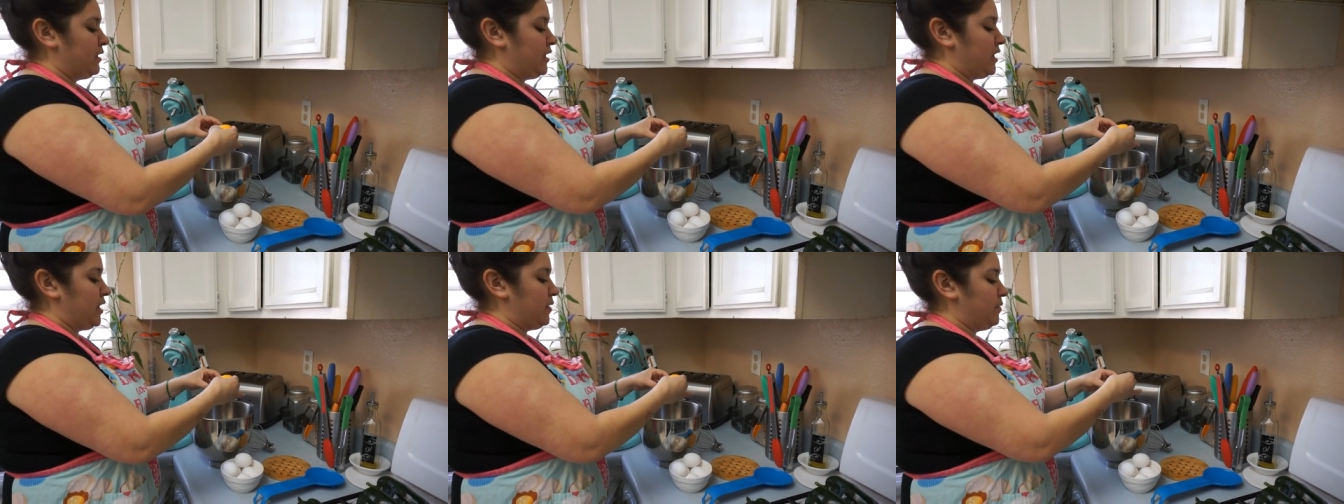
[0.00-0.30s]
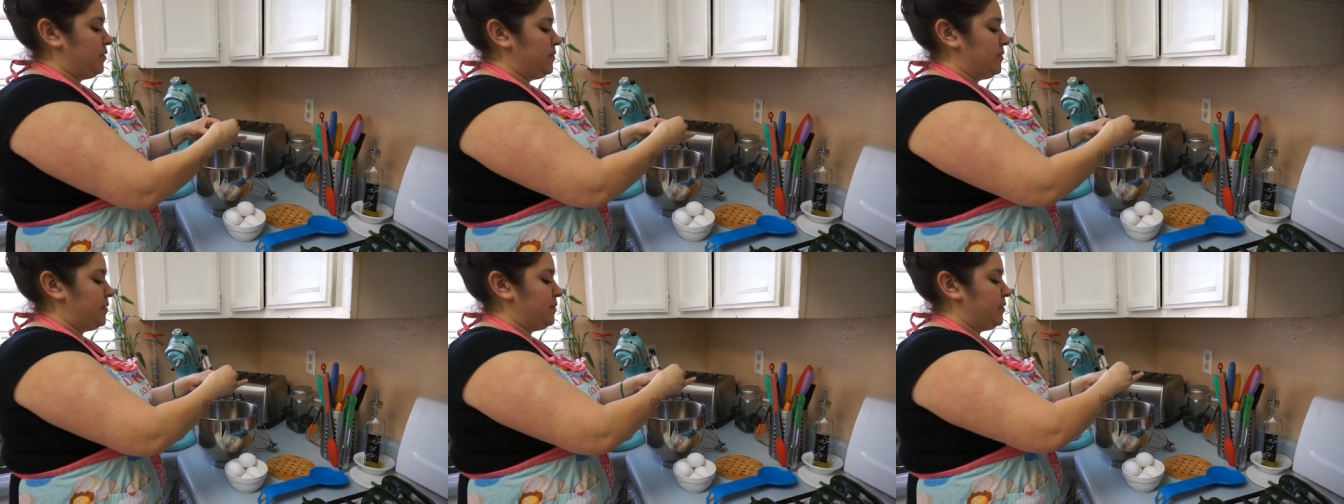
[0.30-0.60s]
And
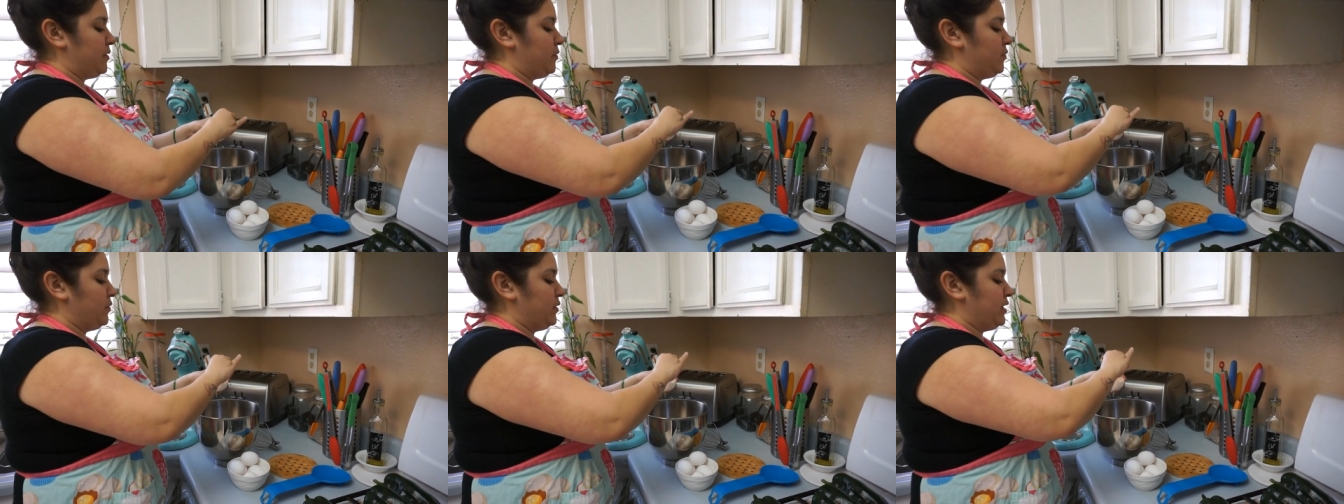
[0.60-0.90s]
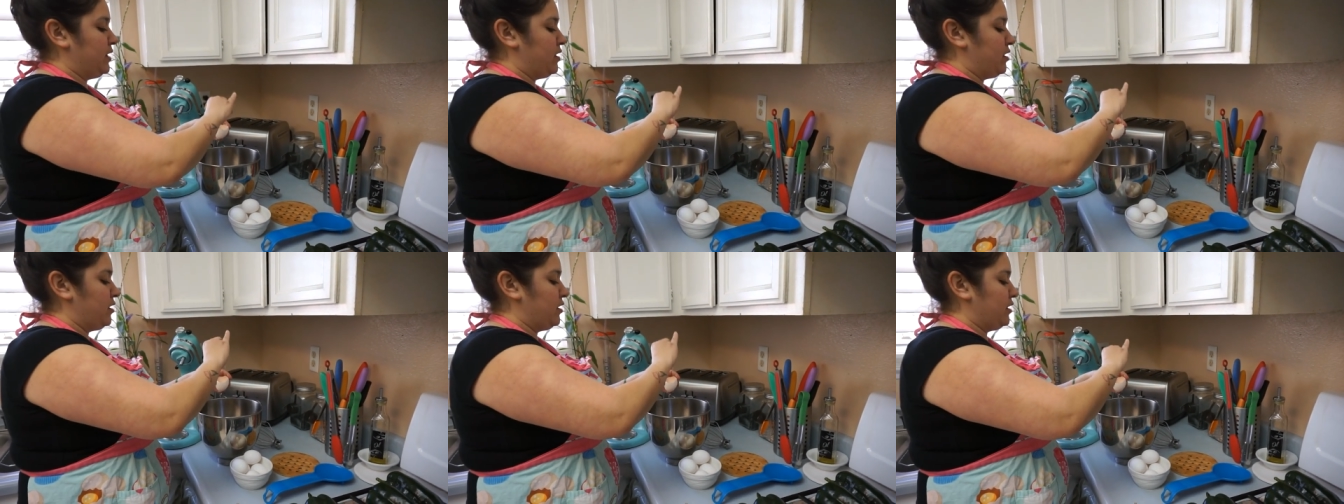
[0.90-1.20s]
remember,
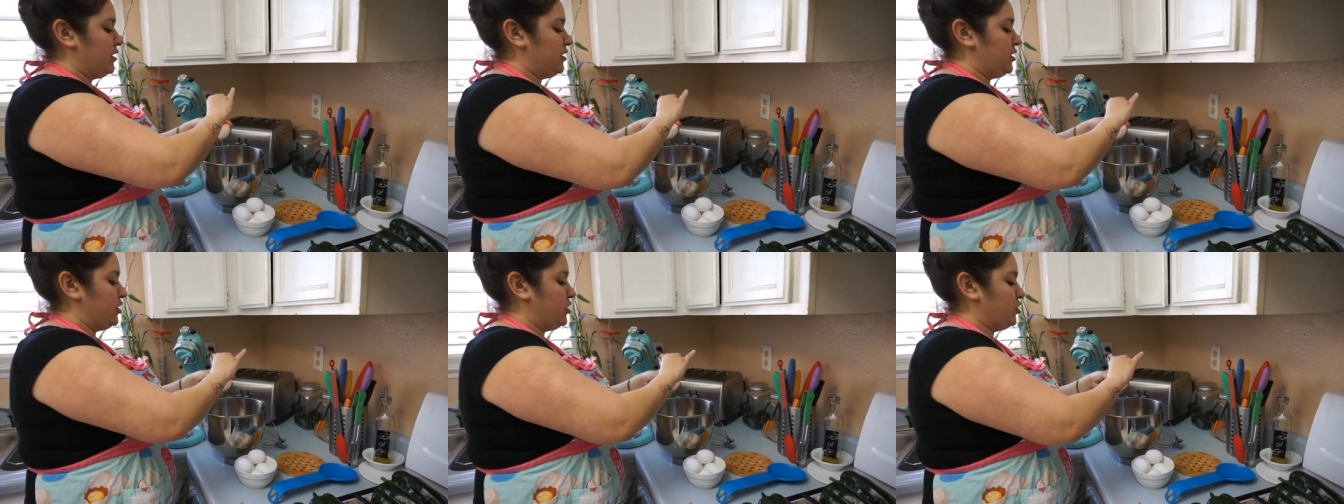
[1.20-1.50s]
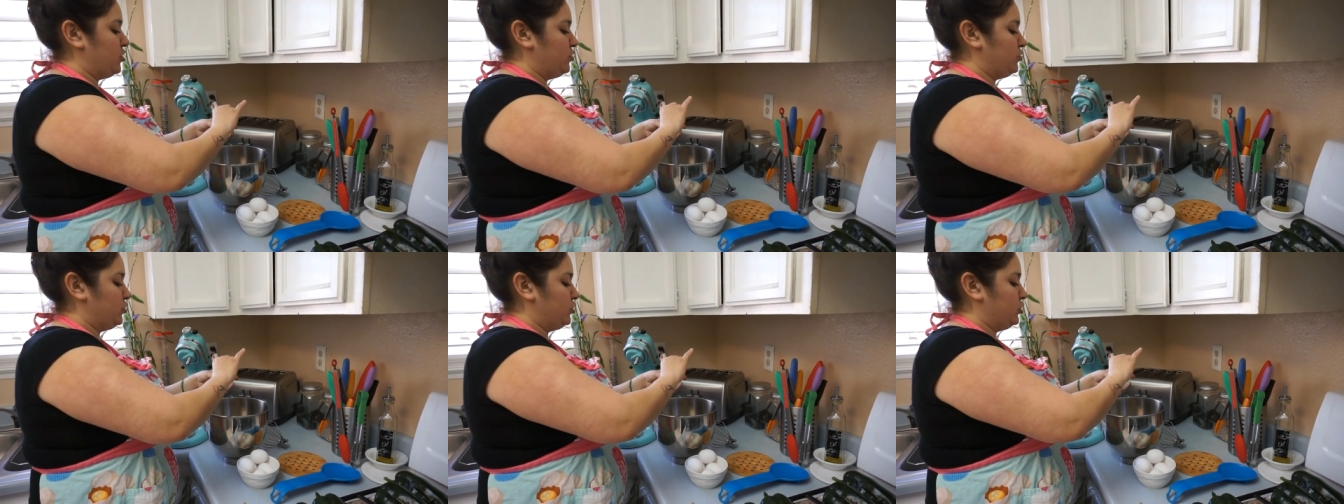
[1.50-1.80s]
we are going to
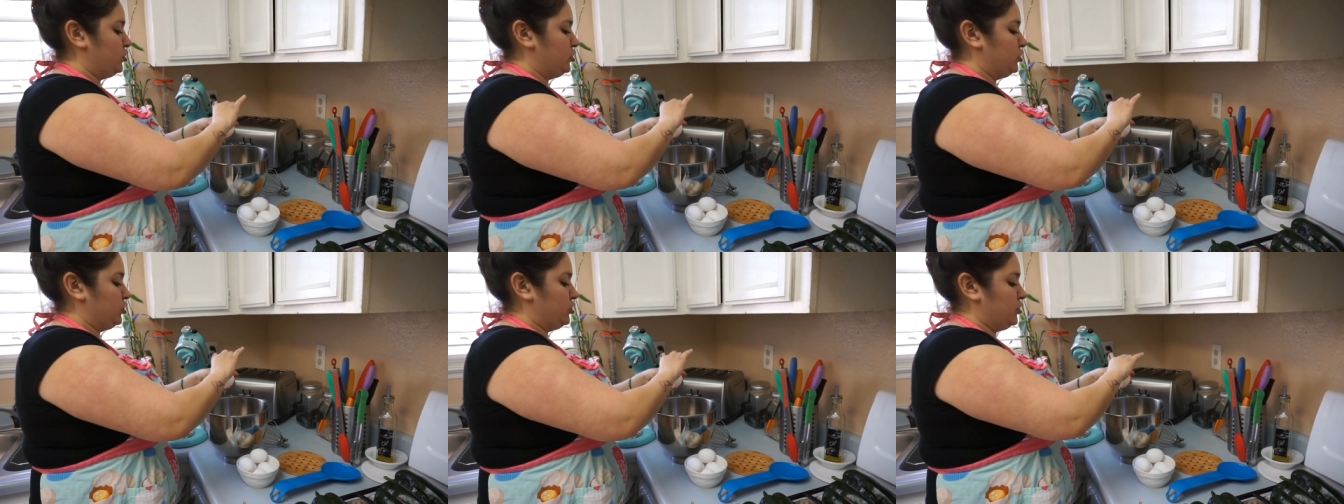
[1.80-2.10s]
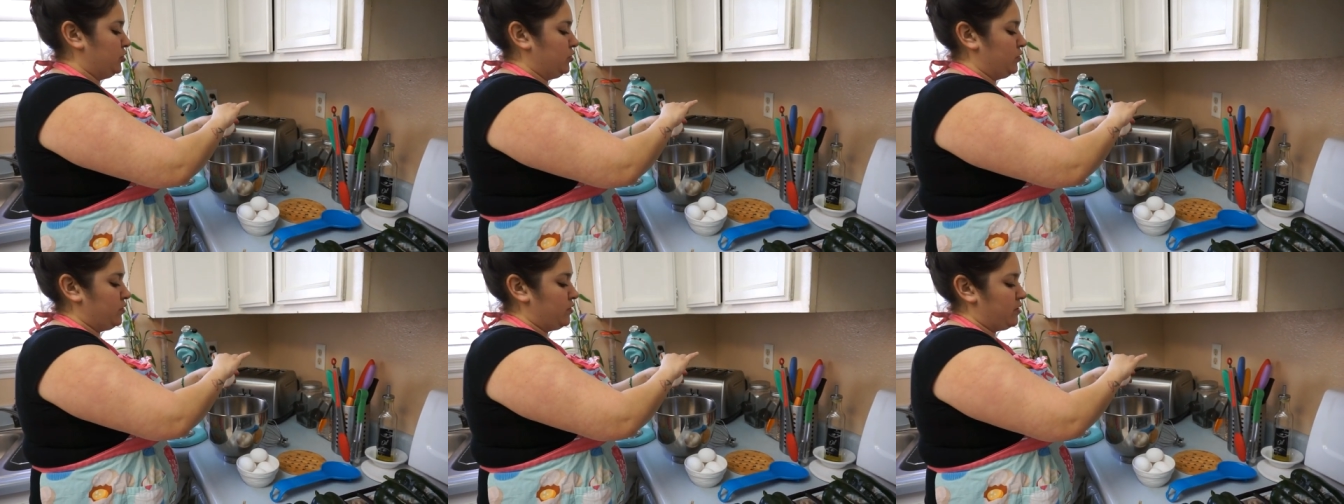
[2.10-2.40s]
use
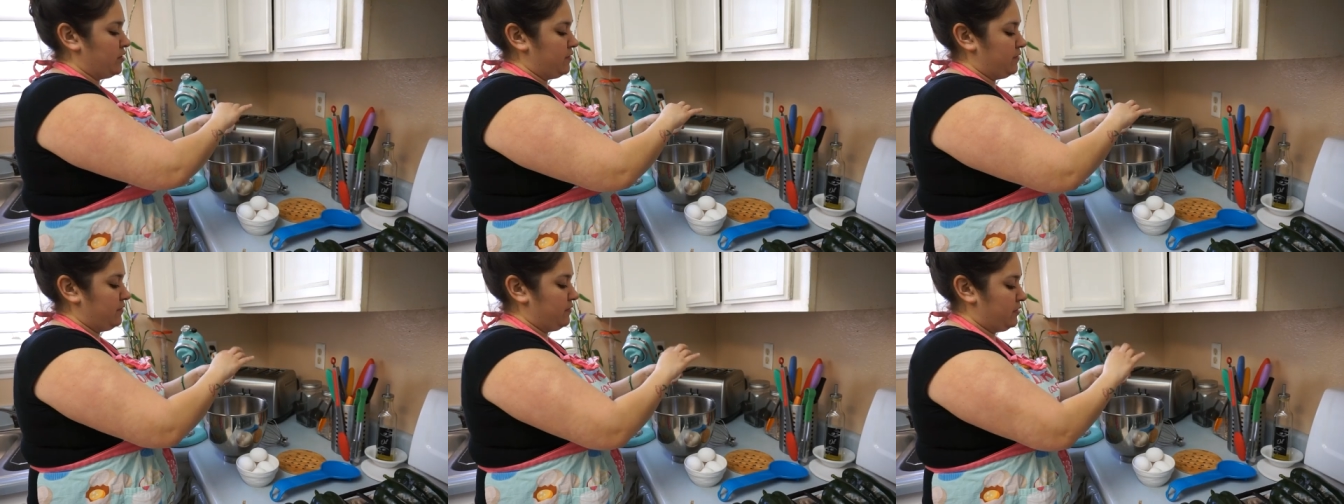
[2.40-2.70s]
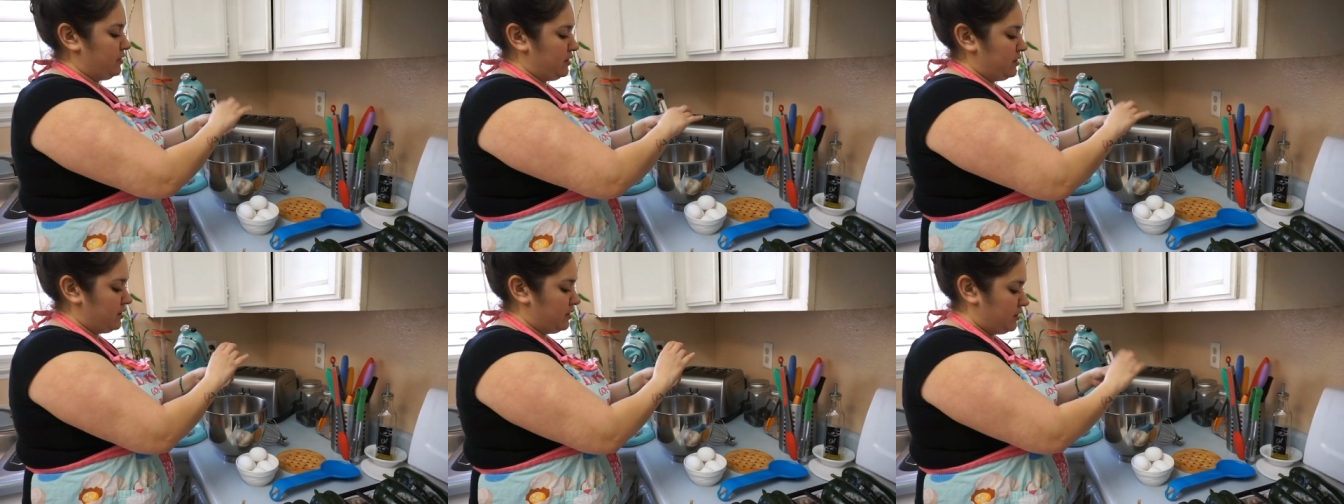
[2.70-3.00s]
2 of
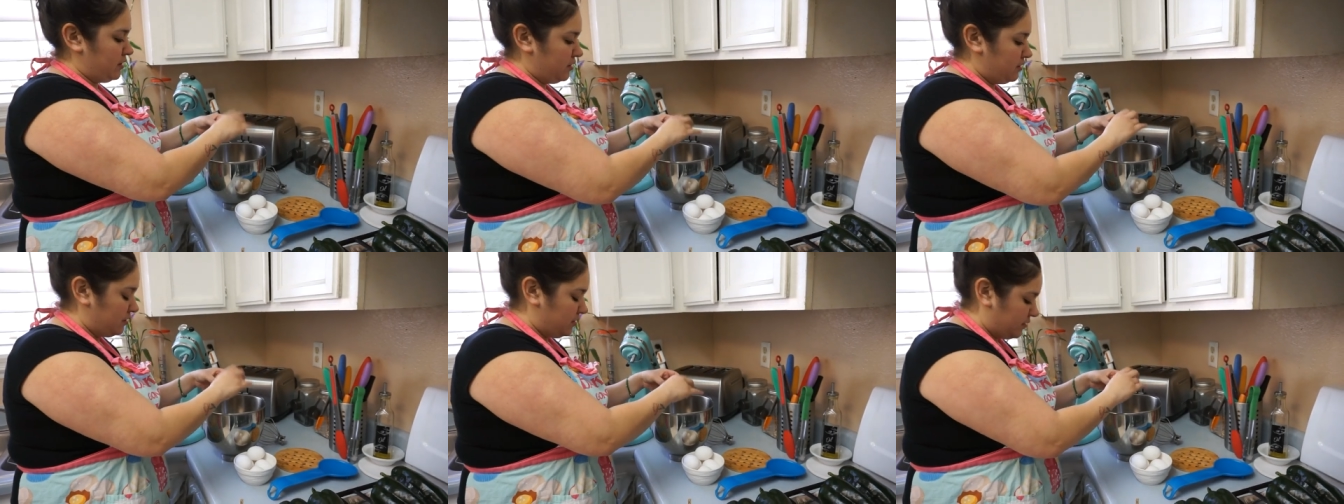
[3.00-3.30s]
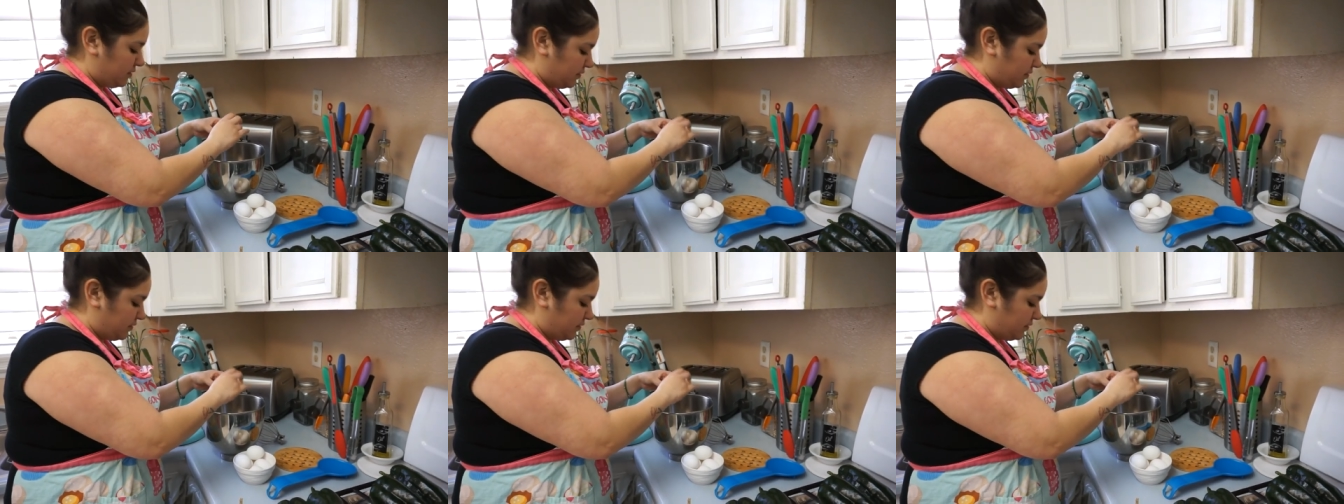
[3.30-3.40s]
the,